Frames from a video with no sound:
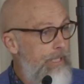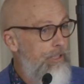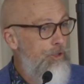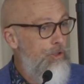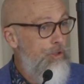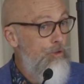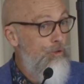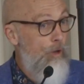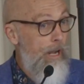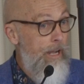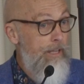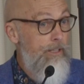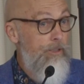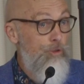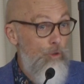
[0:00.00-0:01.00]
been
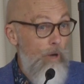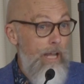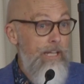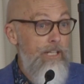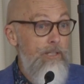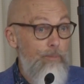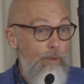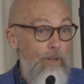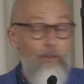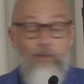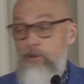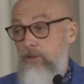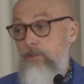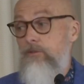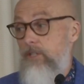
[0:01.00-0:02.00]
drained by the
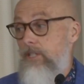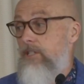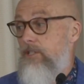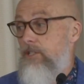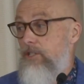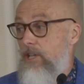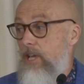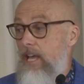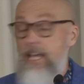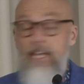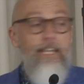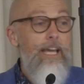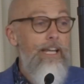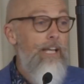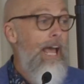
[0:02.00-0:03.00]
cross of Jesus.
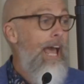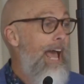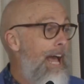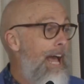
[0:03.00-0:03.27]
Yet,